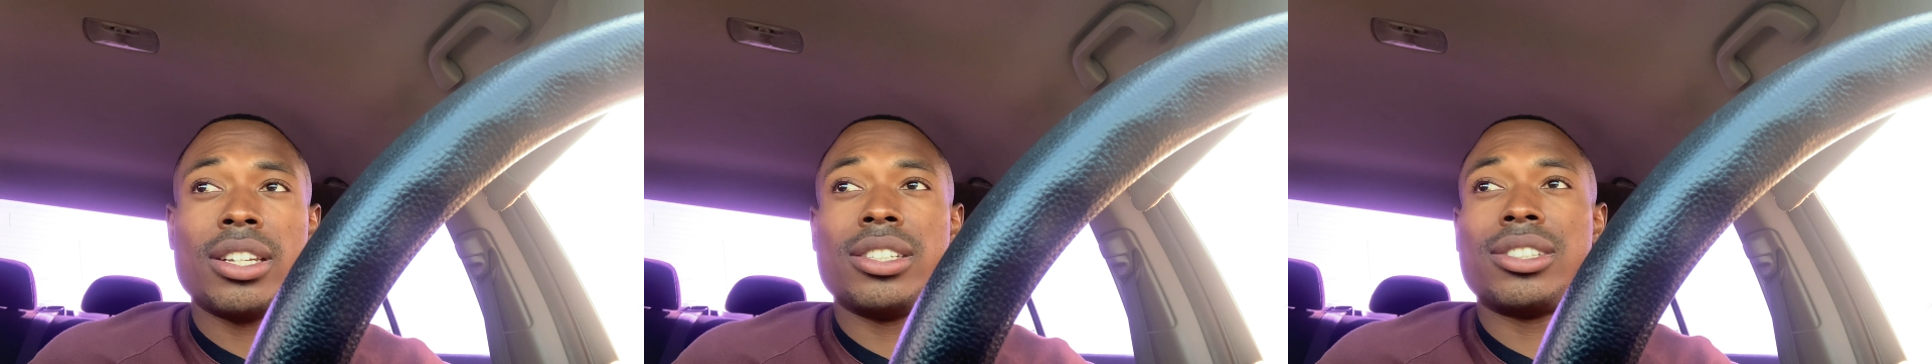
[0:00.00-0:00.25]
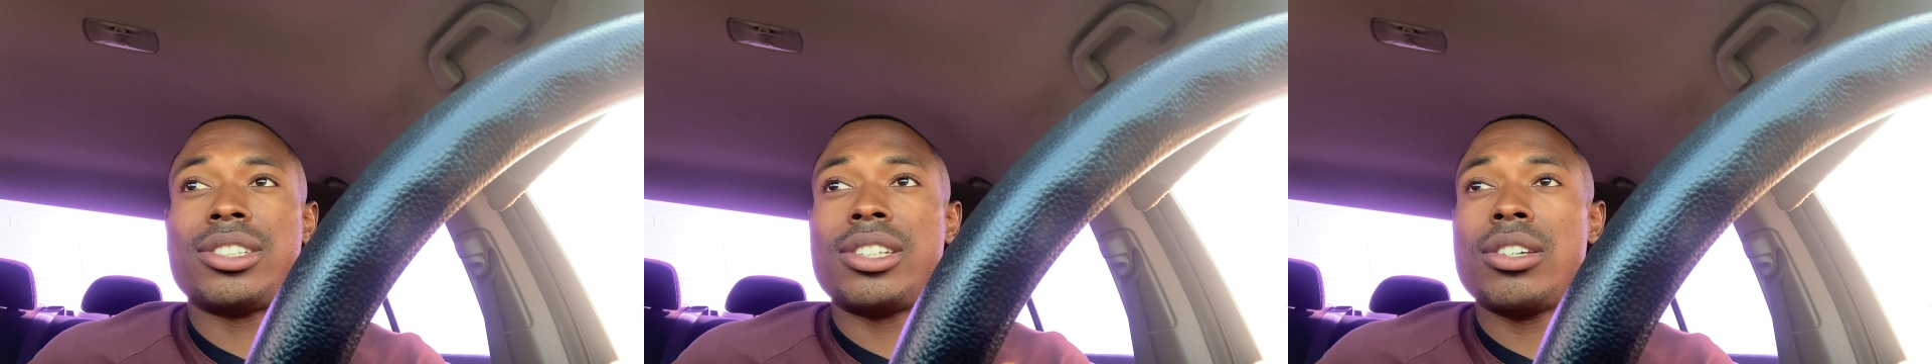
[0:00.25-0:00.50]
is
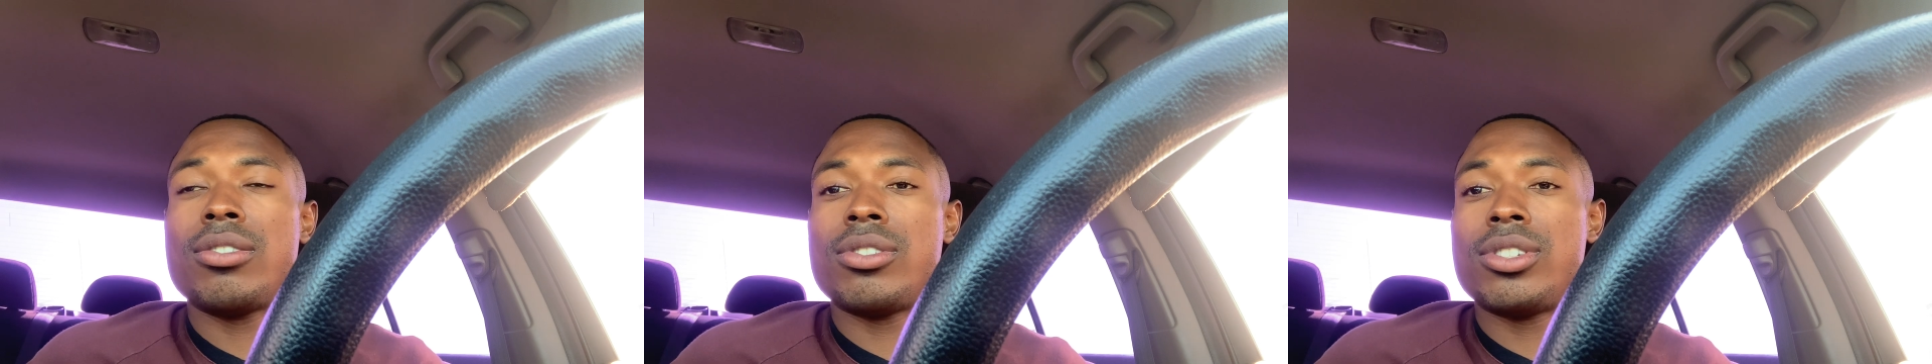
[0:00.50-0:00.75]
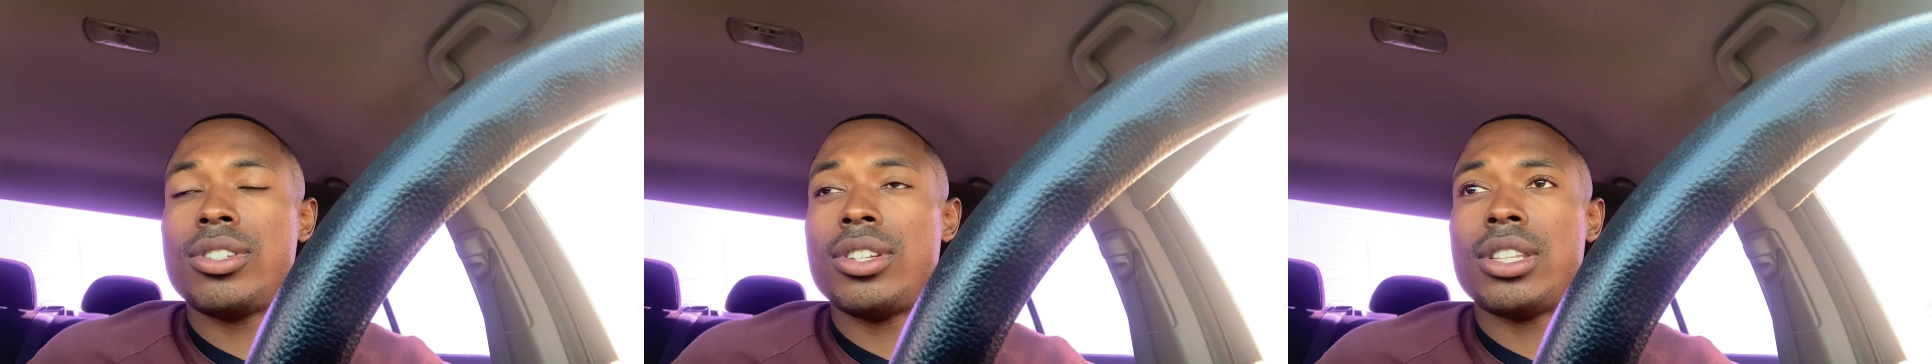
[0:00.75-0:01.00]
still
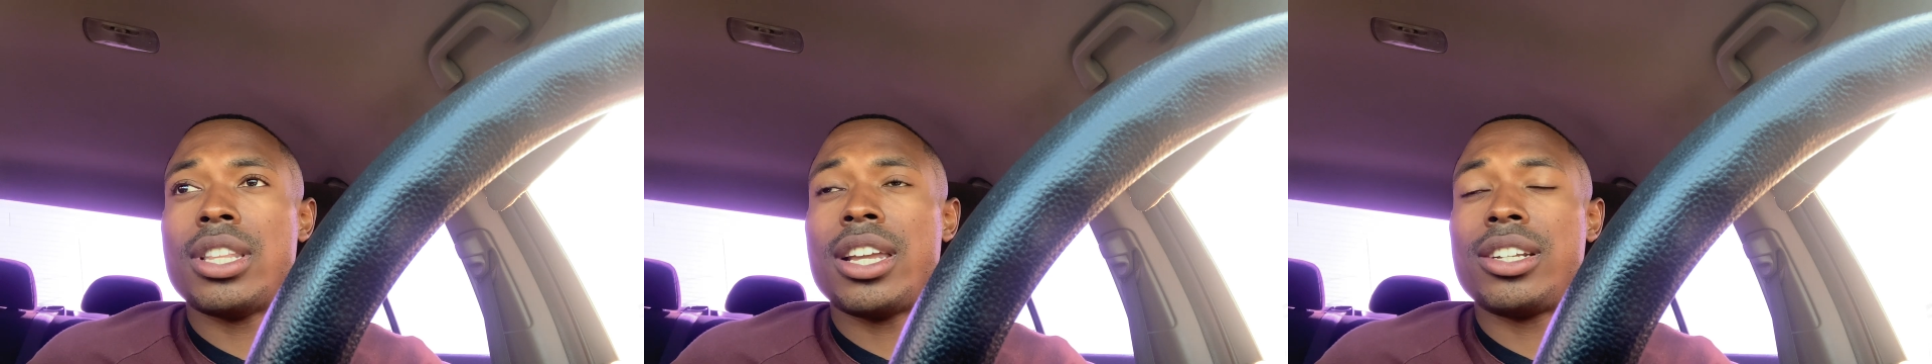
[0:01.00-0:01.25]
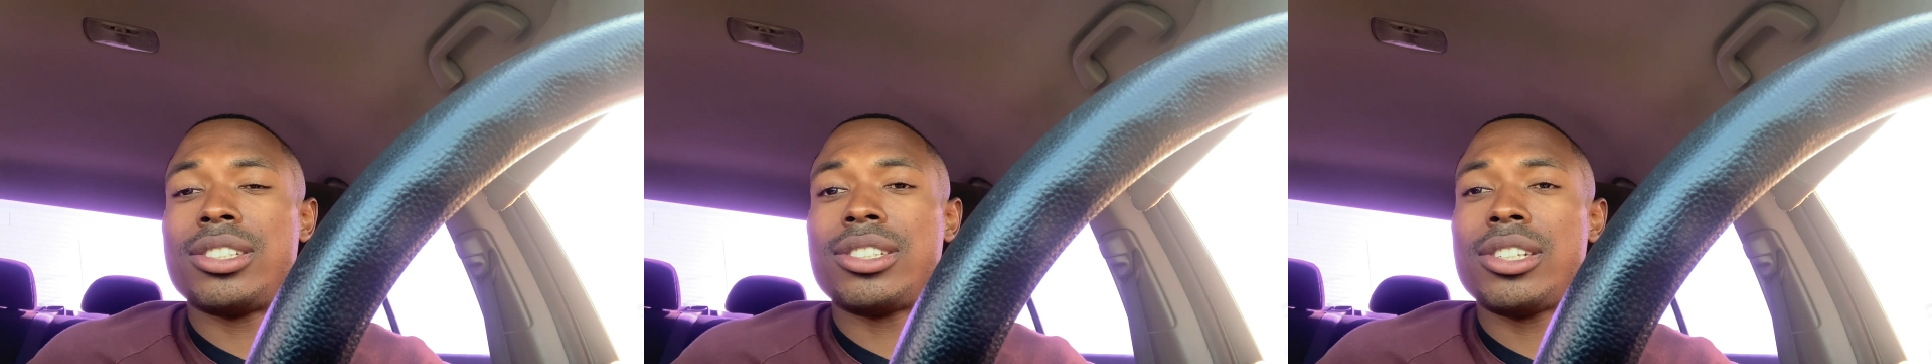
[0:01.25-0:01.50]
that
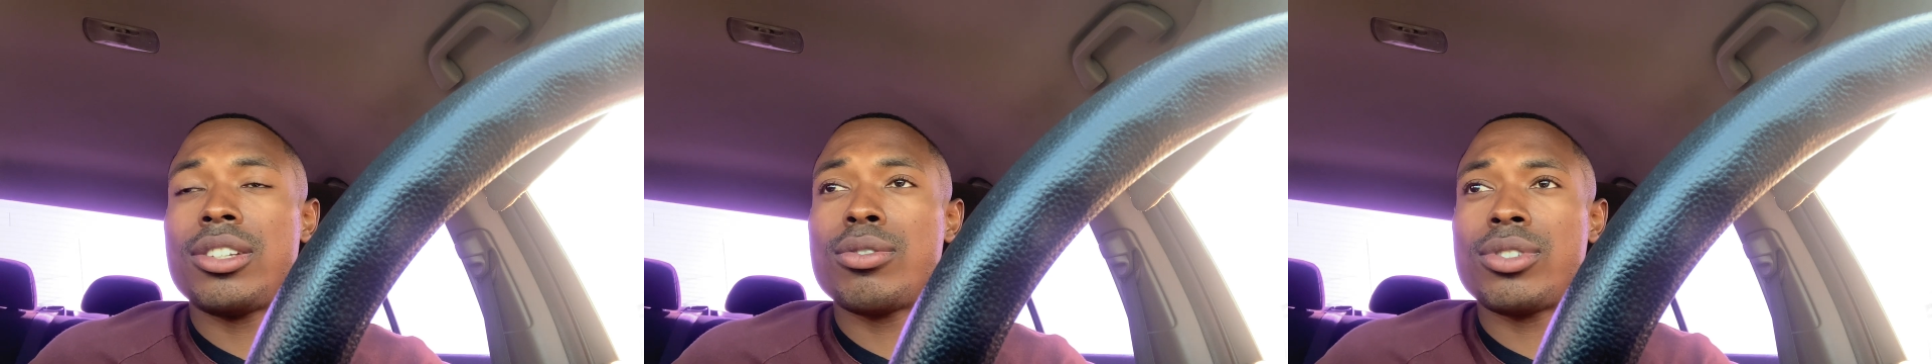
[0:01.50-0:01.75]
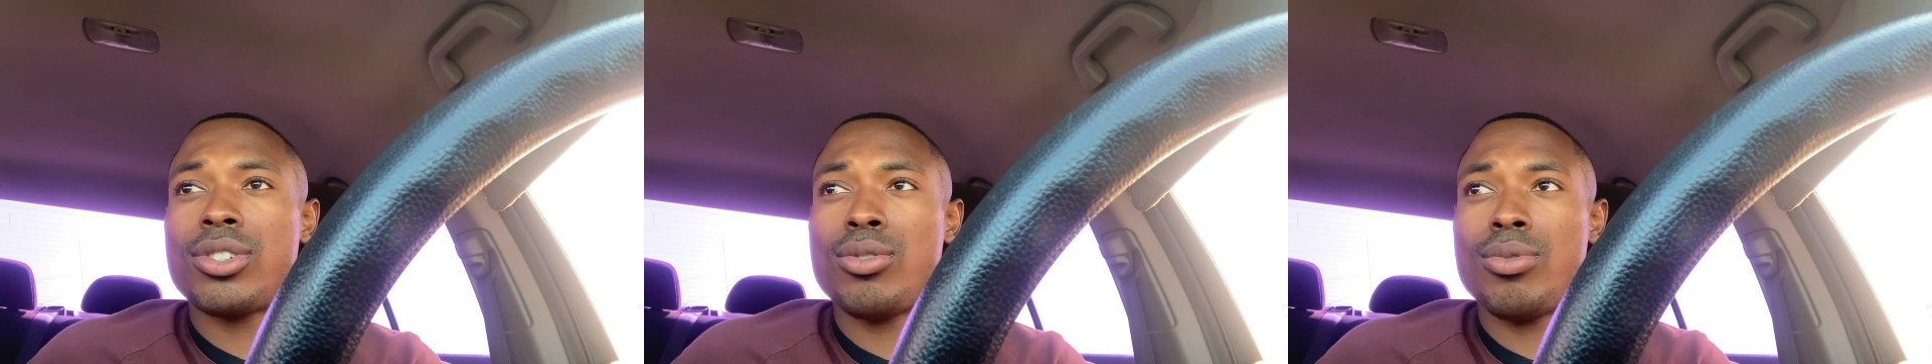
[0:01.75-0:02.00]
is still
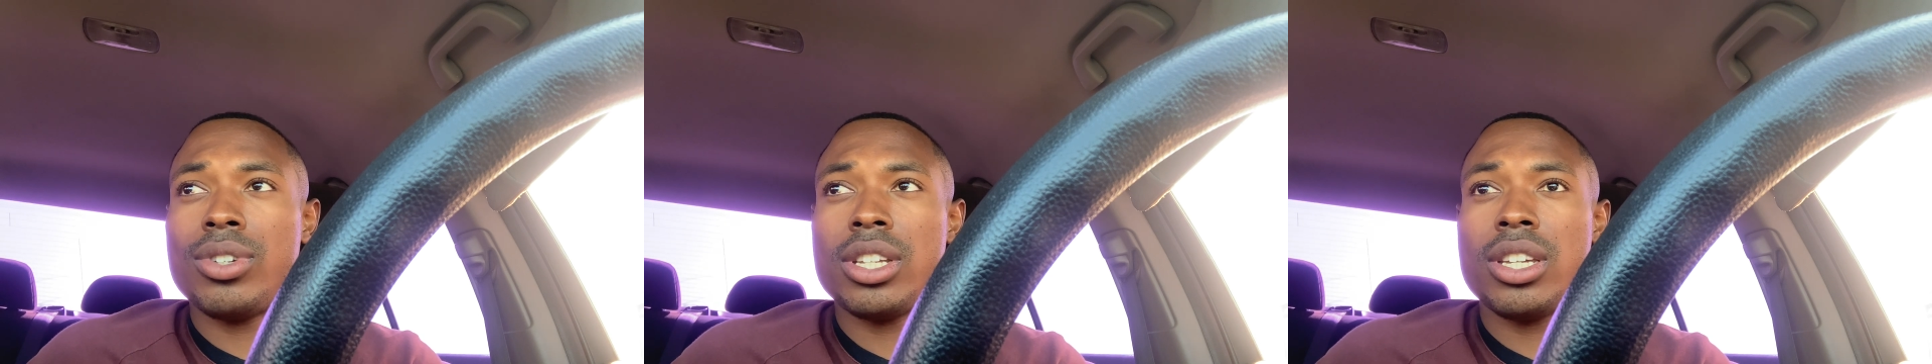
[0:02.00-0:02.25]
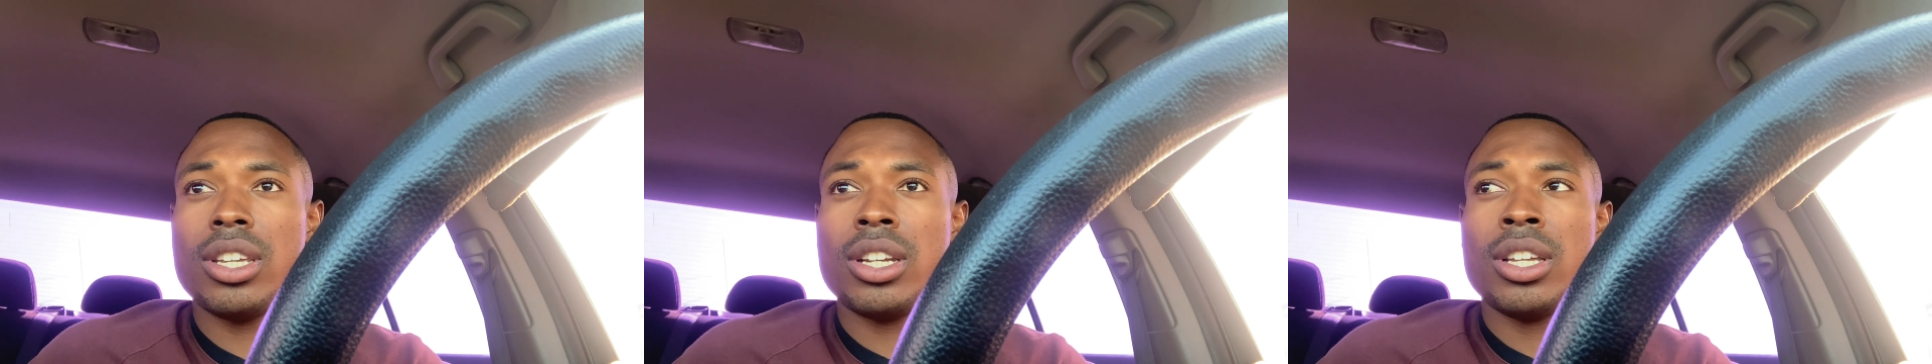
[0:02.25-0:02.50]
tuned
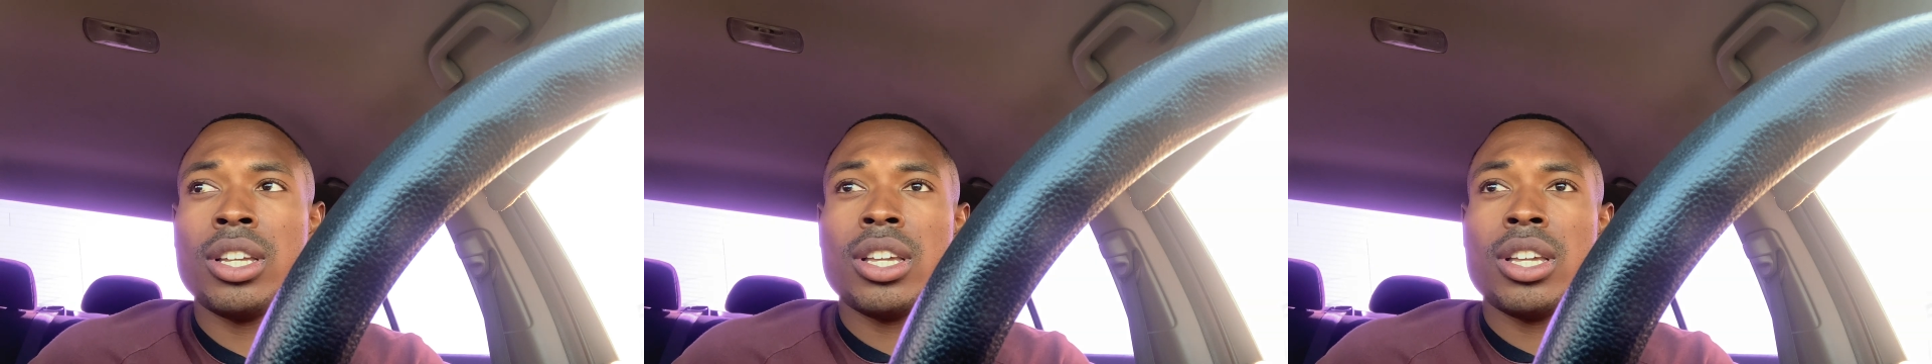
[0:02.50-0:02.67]
in